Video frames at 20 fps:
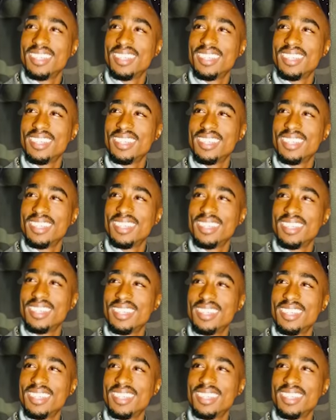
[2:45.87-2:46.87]

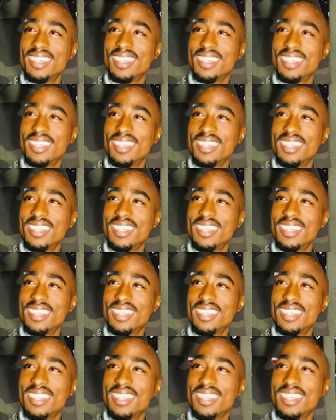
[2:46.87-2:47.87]

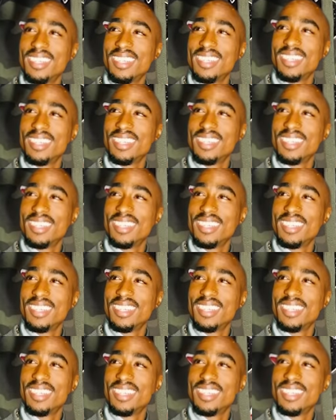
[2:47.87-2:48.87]

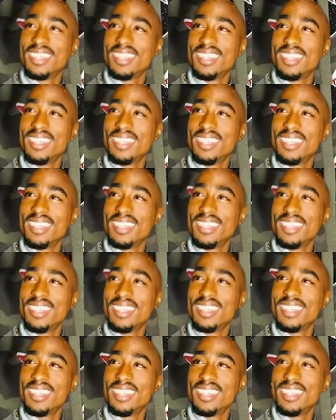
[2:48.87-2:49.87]

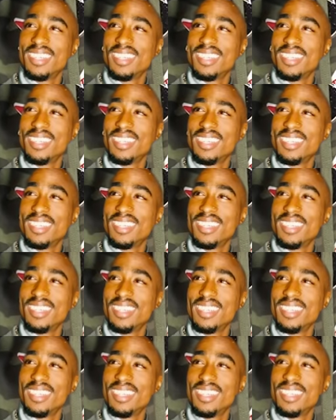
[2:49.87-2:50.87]

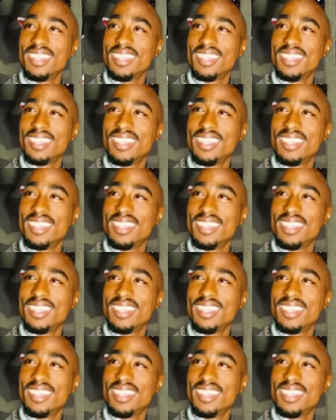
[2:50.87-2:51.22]
This person isn't speaking.